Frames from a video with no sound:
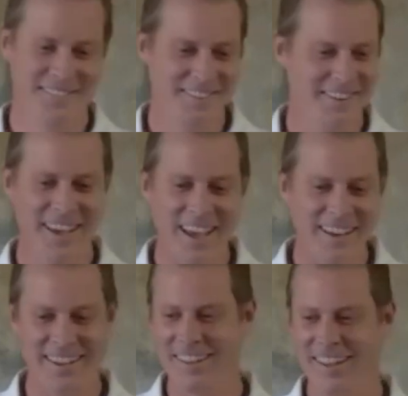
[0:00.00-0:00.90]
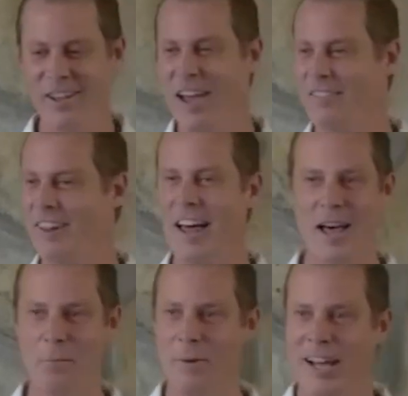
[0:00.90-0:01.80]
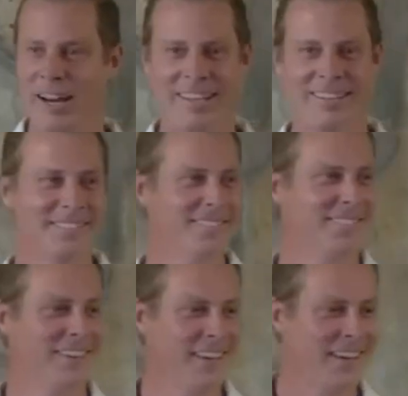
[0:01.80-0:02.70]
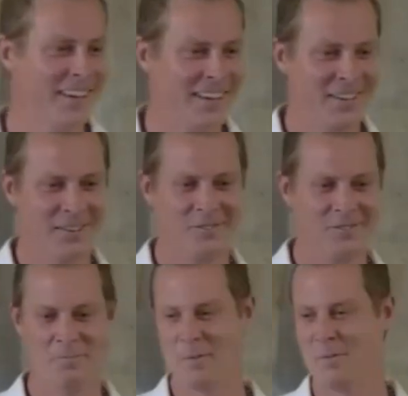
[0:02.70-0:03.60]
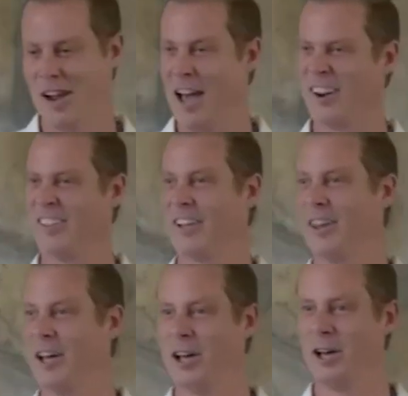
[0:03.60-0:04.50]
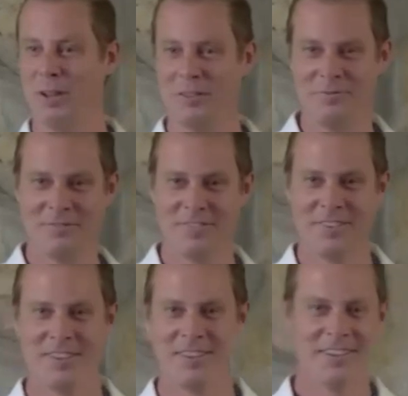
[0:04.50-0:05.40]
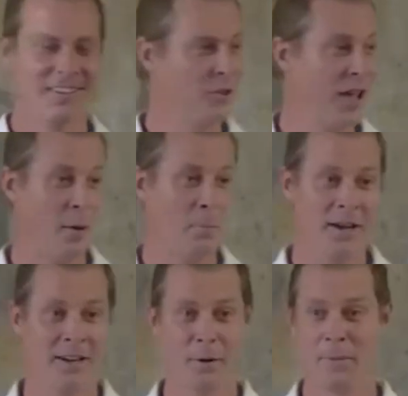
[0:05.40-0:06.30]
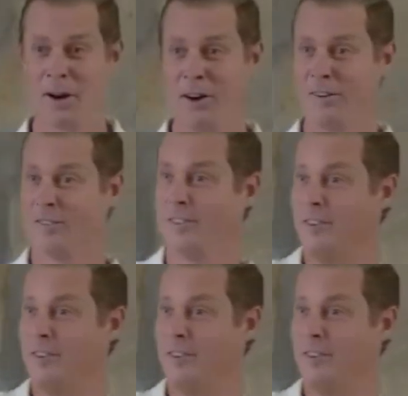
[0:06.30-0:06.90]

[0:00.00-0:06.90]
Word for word: It's the idea that you have a lot of money and maybe you're out at the club and you've got money to burn.